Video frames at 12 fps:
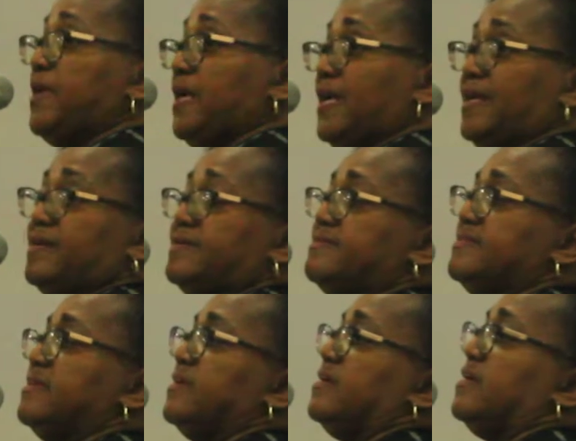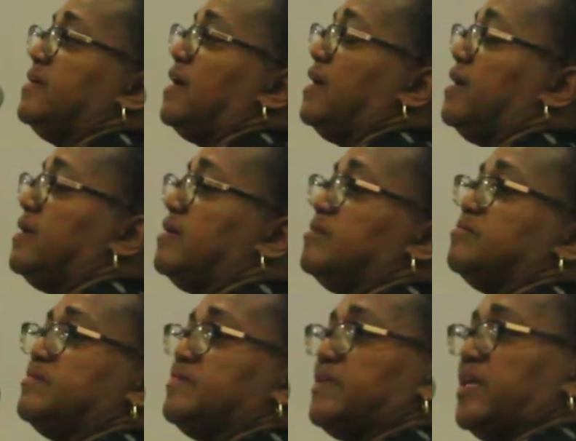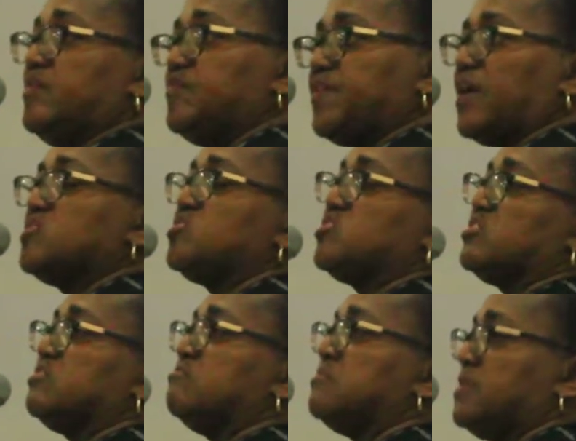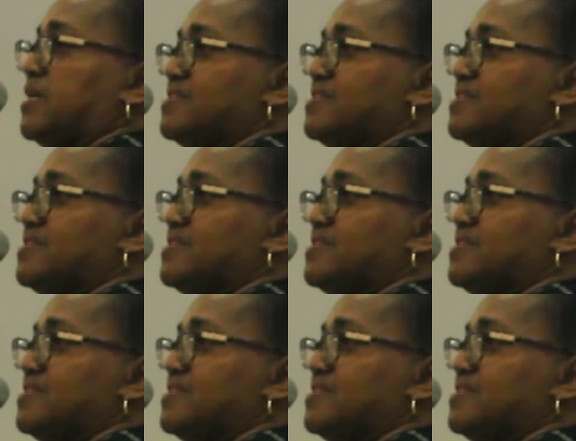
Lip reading: pain, infection,